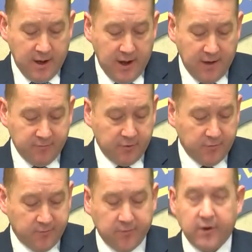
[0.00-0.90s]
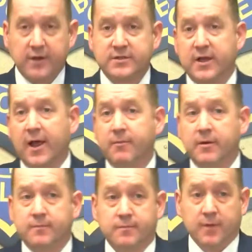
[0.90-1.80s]
Avenue for a
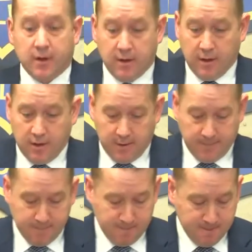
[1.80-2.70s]
stabbing. Um,